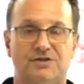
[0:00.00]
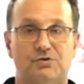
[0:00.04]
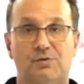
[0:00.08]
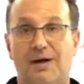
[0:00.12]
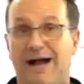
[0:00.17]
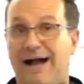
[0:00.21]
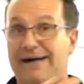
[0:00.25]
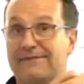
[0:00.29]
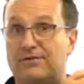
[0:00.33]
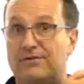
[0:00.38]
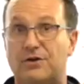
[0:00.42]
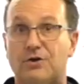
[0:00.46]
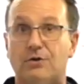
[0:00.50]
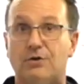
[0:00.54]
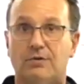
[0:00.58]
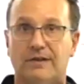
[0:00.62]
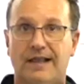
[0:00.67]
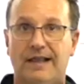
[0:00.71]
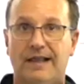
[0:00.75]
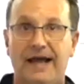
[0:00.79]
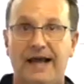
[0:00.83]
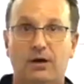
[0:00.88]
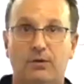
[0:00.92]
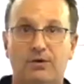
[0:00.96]
You have a new
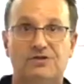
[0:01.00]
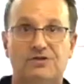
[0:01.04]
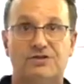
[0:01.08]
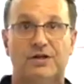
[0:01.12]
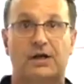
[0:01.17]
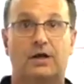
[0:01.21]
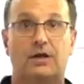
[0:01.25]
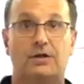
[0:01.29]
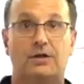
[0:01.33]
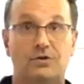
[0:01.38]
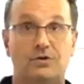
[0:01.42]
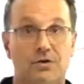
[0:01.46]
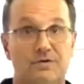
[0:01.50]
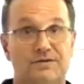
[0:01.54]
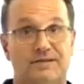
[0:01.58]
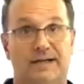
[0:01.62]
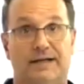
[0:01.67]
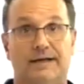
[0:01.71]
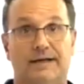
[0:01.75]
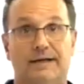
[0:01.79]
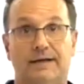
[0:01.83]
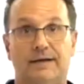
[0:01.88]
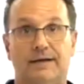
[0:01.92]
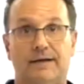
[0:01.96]
language, use
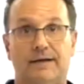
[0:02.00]
it.